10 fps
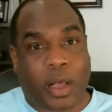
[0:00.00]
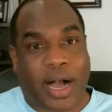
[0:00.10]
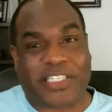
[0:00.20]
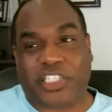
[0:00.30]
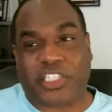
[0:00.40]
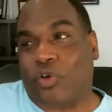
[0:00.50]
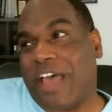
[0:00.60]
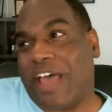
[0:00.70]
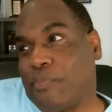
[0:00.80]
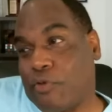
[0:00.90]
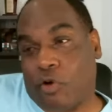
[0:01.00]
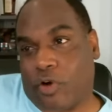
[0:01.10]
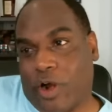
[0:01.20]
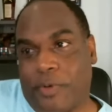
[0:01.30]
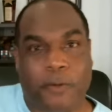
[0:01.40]
I just don't have a
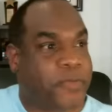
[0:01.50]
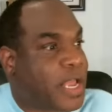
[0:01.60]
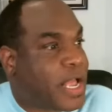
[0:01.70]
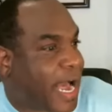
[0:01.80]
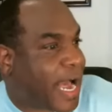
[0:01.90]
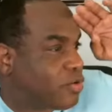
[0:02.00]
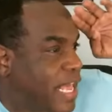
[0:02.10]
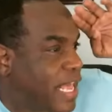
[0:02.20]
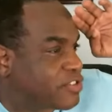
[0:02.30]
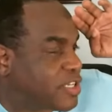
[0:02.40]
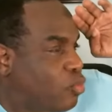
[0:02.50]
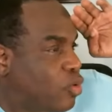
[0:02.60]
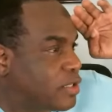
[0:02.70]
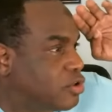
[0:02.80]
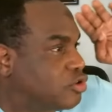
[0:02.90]
programmer. I don't have
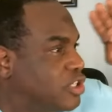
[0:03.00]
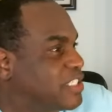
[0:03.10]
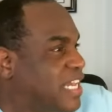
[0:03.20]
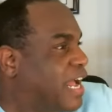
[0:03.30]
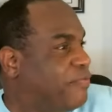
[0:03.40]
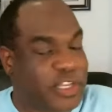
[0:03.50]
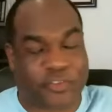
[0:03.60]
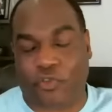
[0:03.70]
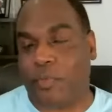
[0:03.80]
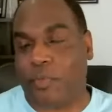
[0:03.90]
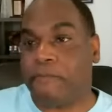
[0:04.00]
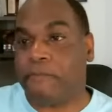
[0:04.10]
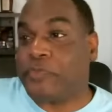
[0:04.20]
someone to design things for me.